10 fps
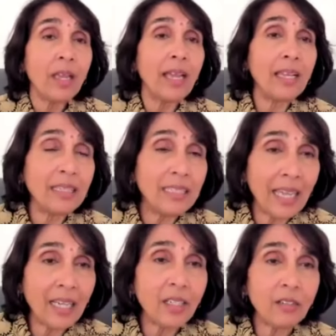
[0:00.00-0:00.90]
At the
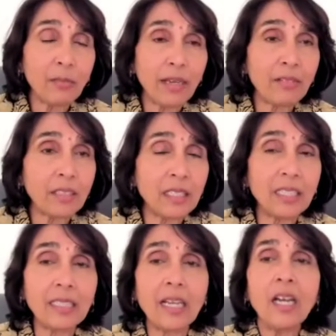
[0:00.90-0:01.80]
end of Bhagavad
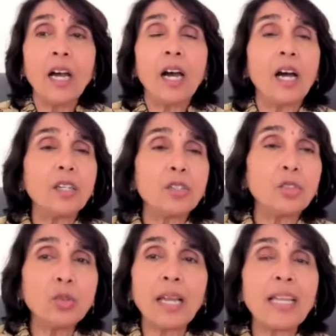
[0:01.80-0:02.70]
Gita,
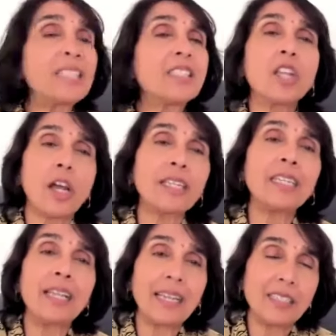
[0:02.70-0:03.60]
Arjuna is not
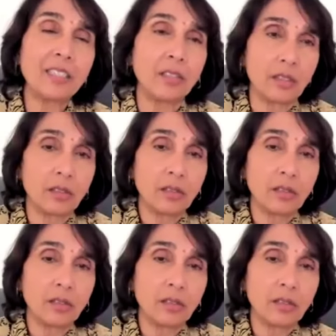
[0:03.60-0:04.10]
enlightened.